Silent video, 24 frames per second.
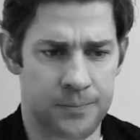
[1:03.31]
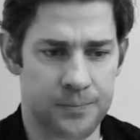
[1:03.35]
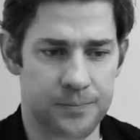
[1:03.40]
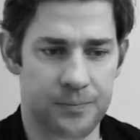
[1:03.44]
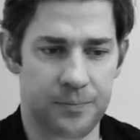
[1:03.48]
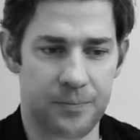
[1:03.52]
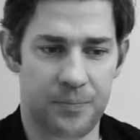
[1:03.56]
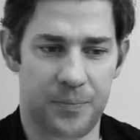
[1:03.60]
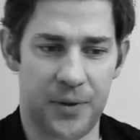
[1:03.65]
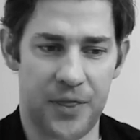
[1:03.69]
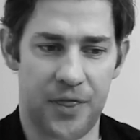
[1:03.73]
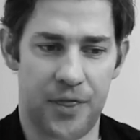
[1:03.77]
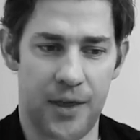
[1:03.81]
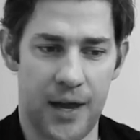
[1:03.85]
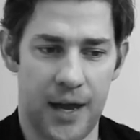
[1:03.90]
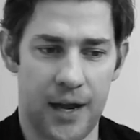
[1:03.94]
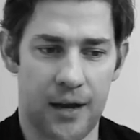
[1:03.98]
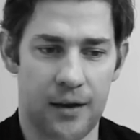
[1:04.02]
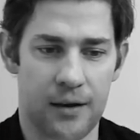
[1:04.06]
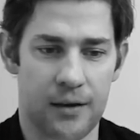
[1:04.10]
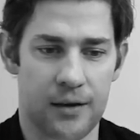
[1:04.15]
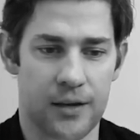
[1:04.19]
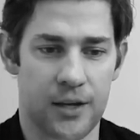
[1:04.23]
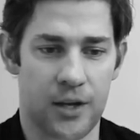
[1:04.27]
but
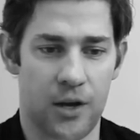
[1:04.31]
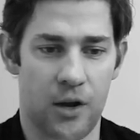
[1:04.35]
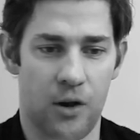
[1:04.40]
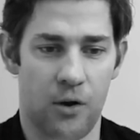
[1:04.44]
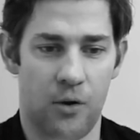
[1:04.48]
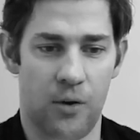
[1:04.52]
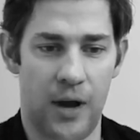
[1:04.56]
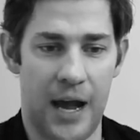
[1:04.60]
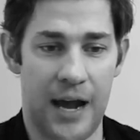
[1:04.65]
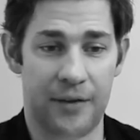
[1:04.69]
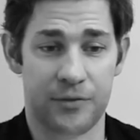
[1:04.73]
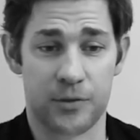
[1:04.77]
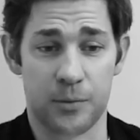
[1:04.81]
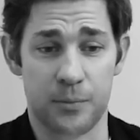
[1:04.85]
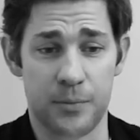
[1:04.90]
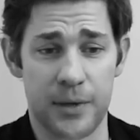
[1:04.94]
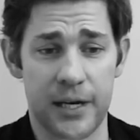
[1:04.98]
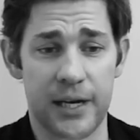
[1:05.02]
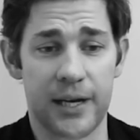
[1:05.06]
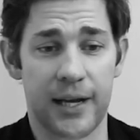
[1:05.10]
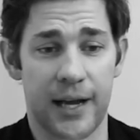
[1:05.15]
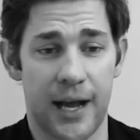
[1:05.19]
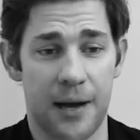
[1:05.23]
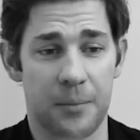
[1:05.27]
then, you know, after
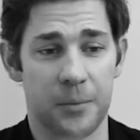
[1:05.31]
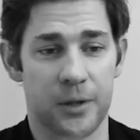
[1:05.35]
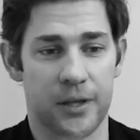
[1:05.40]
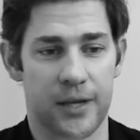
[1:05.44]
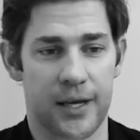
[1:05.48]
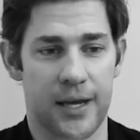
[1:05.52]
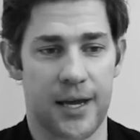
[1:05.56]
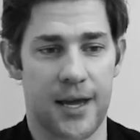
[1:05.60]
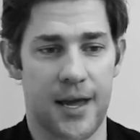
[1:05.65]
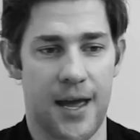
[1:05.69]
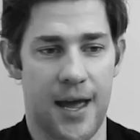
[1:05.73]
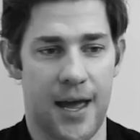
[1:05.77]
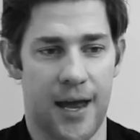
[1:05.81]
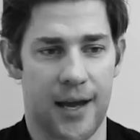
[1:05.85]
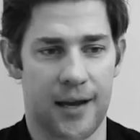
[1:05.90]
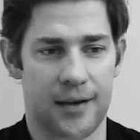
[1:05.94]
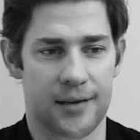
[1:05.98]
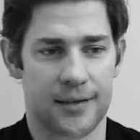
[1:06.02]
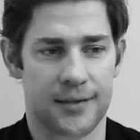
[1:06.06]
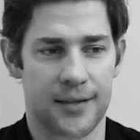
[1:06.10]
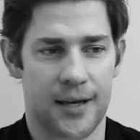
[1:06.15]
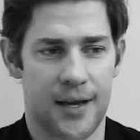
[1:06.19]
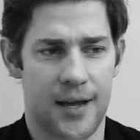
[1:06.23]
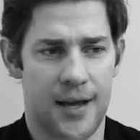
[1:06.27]
meeting Emily
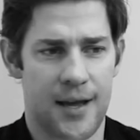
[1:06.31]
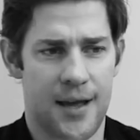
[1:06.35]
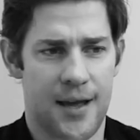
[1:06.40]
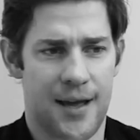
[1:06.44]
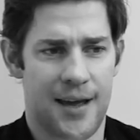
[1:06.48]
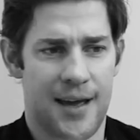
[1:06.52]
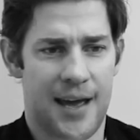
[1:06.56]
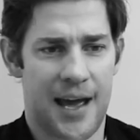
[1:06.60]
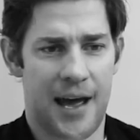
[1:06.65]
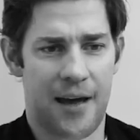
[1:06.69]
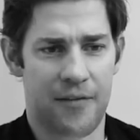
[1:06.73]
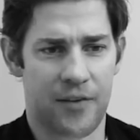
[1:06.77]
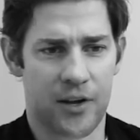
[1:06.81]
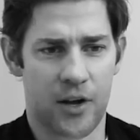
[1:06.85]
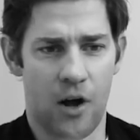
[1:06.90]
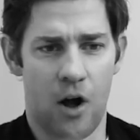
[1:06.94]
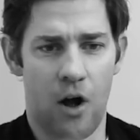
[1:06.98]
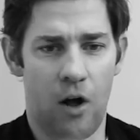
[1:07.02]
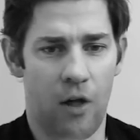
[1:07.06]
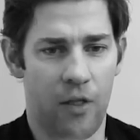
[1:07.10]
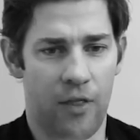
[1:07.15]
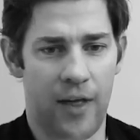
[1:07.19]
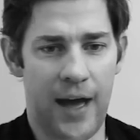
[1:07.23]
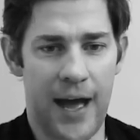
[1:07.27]
and having
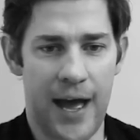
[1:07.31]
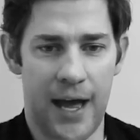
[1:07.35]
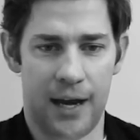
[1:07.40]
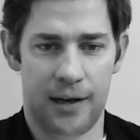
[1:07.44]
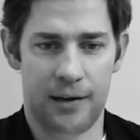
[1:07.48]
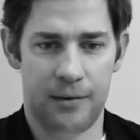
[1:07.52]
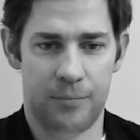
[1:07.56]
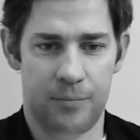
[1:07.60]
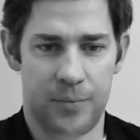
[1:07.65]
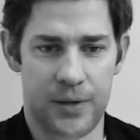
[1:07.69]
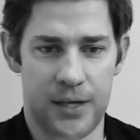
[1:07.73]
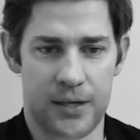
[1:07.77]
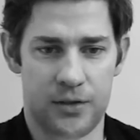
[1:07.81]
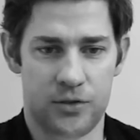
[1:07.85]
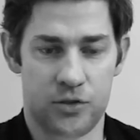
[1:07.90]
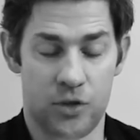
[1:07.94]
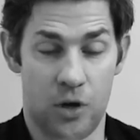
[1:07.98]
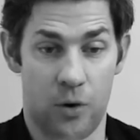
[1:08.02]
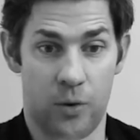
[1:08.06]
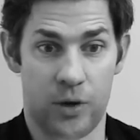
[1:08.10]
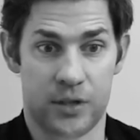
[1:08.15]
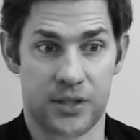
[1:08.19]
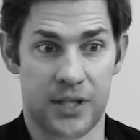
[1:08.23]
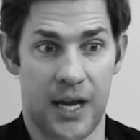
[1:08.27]
all that be
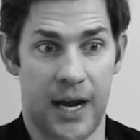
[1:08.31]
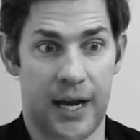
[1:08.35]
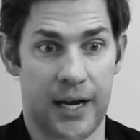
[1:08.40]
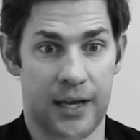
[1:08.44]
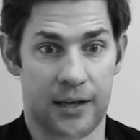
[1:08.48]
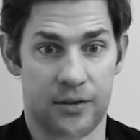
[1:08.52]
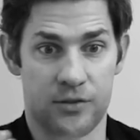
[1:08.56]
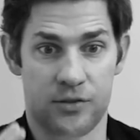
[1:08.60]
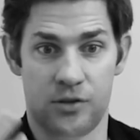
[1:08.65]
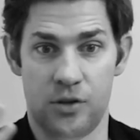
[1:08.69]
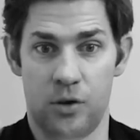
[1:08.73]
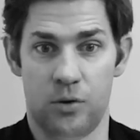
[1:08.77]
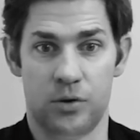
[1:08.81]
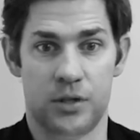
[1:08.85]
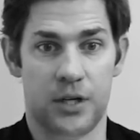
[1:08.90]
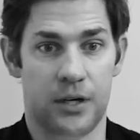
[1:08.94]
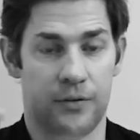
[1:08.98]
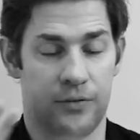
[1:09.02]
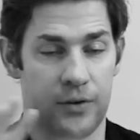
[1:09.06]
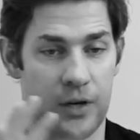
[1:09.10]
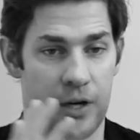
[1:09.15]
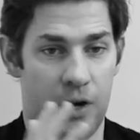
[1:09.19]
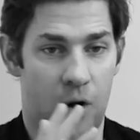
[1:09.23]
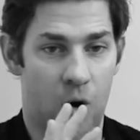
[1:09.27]
so exciting and so
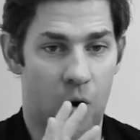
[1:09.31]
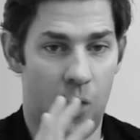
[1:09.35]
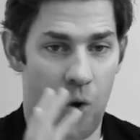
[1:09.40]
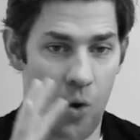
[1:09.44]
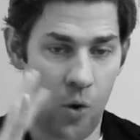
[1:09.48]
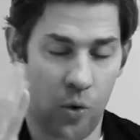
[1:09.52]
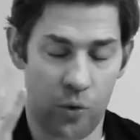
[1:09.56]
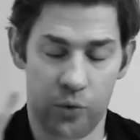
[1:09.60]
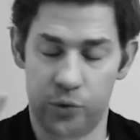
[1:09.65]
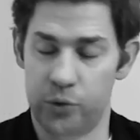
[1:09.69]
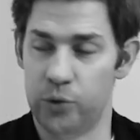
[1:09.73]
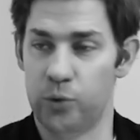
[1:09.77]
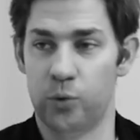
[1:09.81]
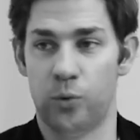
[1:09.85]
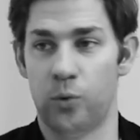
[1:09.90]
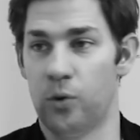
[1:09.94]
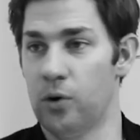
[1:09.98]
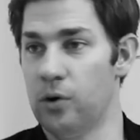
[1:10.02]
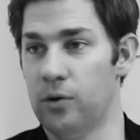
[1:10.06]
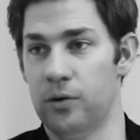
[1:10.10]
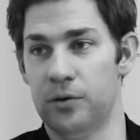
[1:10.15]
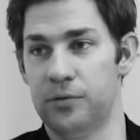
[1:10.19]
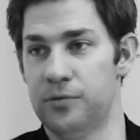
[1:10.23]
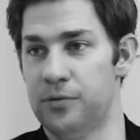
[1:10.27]
different, a whole new
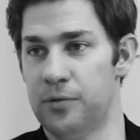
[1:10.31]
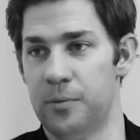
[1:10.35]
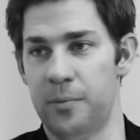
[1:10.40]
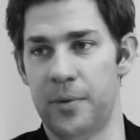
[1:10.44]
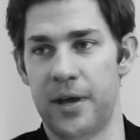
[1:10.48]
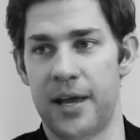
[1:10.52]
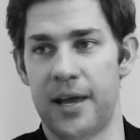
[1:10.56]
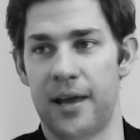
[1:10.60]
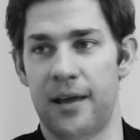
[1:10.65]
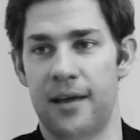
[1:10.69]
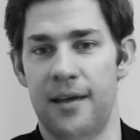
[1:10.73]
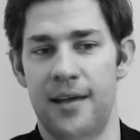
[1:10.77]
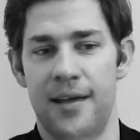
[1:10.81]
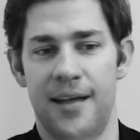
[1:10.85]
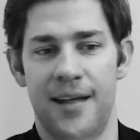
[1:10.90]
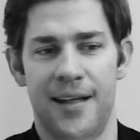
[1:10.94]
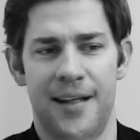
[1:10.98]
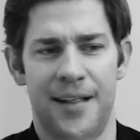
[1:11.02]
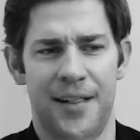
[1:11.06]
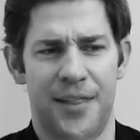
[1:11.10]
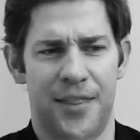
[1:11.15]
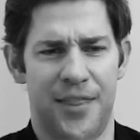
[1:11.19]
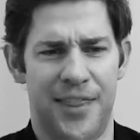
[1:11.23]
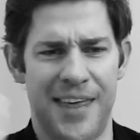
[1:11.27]
world for me.
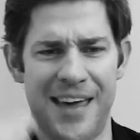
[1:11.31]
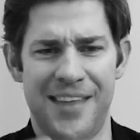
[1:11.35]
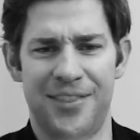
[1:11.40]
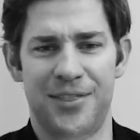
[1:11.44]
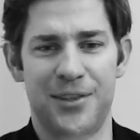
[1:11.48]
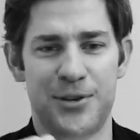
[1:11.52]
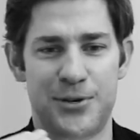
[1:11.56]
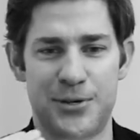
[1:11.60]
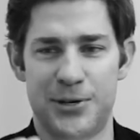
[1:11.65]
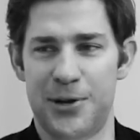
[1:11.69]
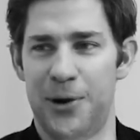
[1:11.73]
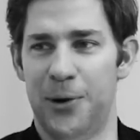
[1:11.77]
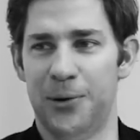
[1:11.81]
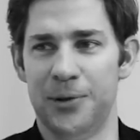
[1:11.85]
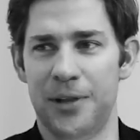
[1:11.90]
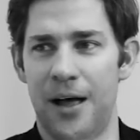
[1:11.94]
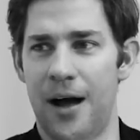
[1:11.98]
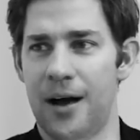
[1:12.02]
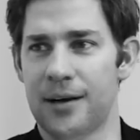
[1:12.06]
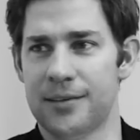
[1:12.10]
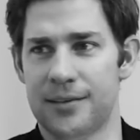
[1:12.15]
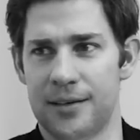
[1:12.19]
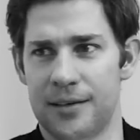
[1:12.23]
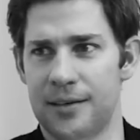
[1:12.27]
Then the show
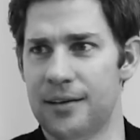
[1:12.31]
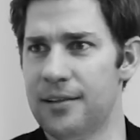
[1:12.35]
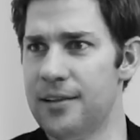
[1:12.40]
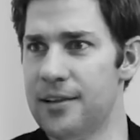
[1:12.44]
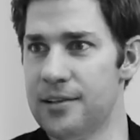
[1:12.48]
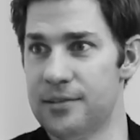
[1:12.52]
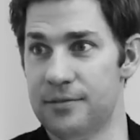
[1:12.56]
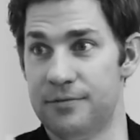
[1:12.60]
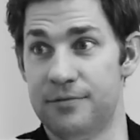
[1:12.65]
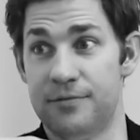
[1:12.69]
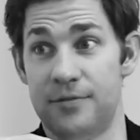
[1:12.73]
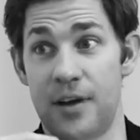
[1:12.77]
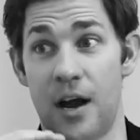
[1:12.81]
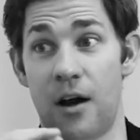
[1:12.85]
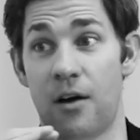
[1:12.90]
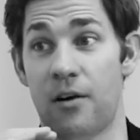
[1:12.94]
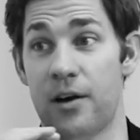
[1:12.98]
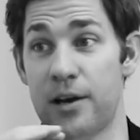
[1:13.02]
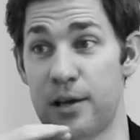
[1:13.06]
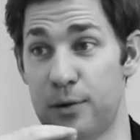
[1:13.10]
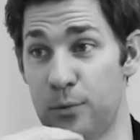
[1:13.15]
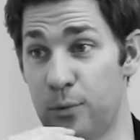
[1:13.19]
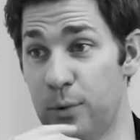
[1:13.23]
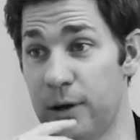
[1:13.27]
locked into this
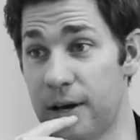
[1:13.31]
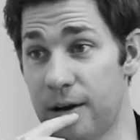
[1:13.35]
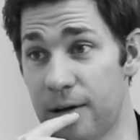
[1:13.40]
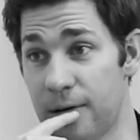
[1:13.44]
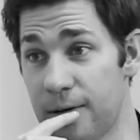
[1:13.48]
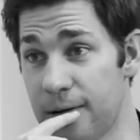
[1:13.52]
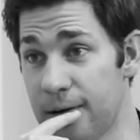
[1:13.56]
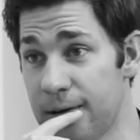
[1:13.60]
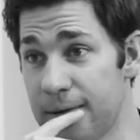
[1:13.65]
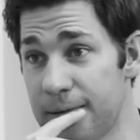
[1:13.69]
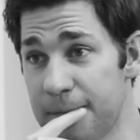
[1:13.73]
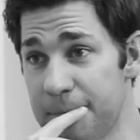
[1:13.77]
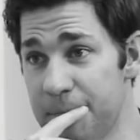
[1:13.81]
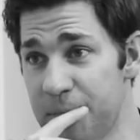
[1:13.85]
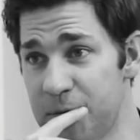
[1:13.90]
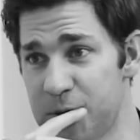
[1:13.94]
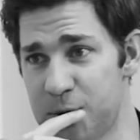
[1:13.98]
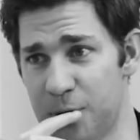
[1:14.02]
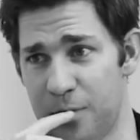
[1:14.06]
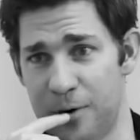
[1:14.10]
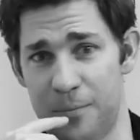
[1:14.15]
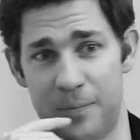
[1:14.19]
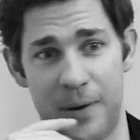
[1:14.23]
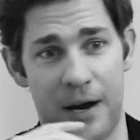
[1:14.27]
very weird
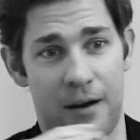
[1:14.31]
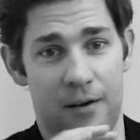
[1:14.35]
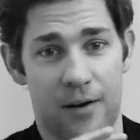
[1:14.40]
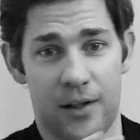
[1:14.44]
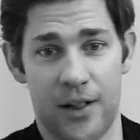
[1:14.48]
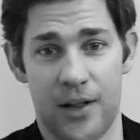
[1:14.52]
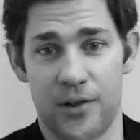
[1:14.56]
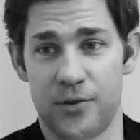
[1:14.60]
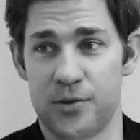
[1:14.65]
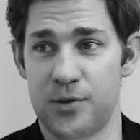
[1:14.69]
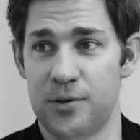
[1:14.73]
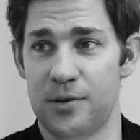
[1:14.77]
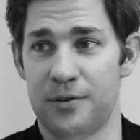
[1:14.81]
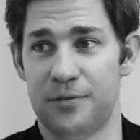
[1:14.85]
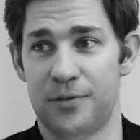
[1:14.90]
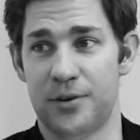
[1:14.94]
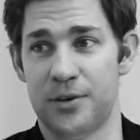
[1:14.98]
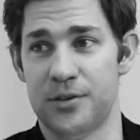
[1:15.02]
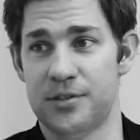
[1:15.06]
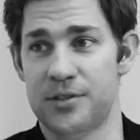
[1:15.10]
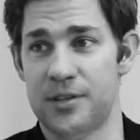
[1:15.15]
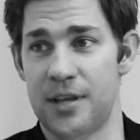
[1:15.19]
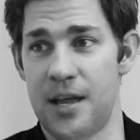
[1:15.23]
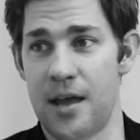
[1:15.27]
sort of parallel
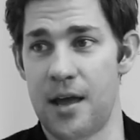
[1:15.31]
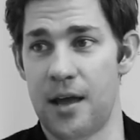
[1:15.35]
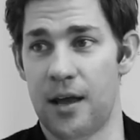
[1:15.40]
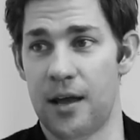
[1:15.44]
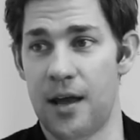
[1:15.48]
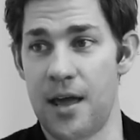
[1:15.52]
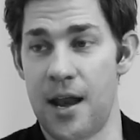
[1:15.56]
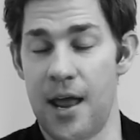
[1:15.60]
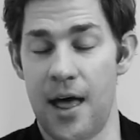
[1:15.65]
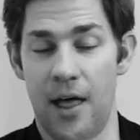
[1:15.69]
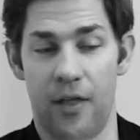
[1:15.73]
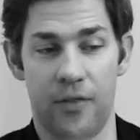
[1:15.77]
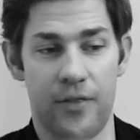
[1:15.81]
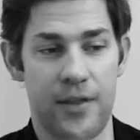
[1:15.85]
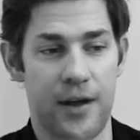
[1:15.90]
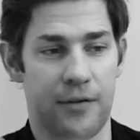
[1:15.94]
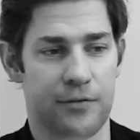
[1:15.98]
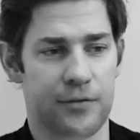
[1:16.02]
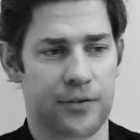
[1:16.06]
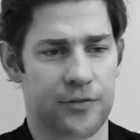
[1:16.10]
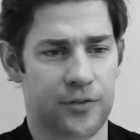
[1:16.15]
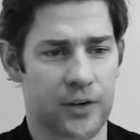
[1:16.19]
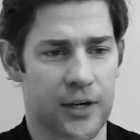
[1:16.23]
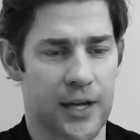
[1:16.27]
universe thing. And I'll
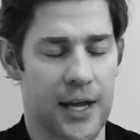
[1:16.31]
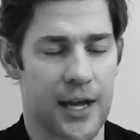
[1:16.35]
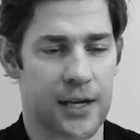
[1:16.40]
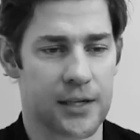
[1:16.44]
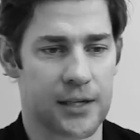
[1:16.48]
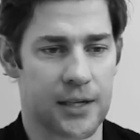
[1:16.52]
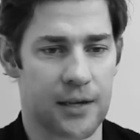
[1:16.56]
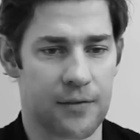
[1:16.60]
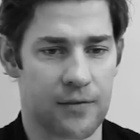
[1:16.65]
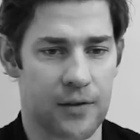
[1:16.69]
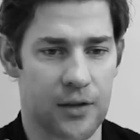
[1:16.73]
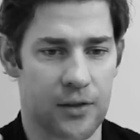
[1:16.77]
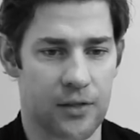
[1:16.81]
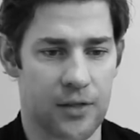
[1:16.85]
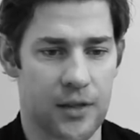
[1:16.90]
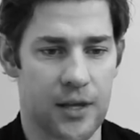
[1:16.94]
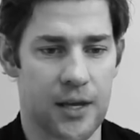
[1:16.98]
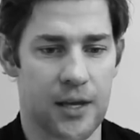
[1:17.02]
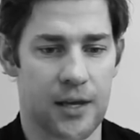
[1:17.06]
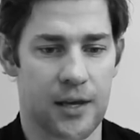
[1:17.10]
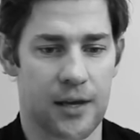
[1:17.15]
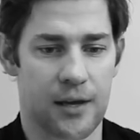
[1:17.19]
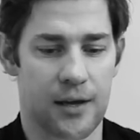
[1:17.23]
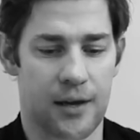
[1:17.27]
never forget giving
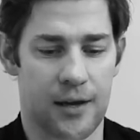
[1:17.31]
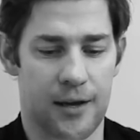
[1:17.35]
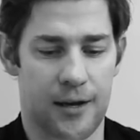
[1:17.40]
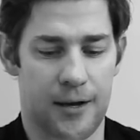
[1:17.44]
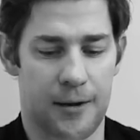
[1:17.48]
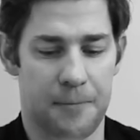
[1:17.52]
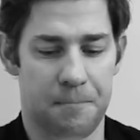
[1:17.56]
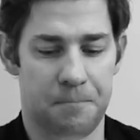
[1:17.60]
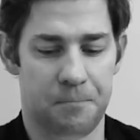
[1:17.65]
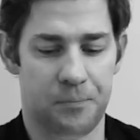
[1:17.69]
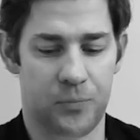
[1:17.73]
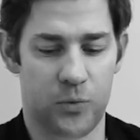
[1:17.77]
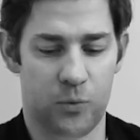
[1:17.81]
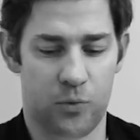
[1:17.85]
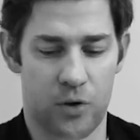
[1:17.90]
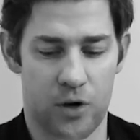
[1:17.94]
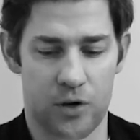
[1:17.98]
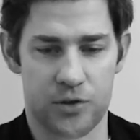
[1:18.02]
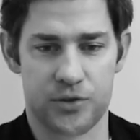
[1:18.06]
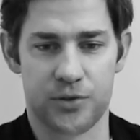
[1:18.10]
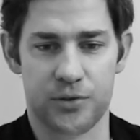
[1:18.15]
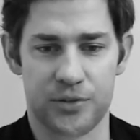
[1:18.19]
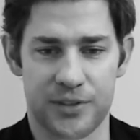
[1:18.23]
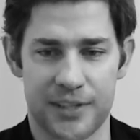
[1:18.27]
the um,
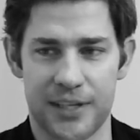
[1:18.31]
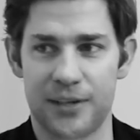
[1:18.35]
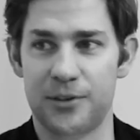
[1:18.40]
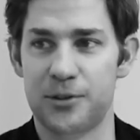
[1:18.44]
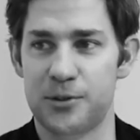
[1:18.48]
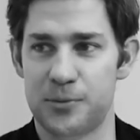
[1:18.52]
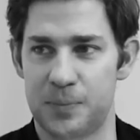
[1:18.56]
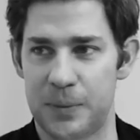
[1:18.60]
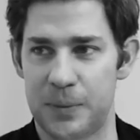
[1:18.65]
rehearsal dinner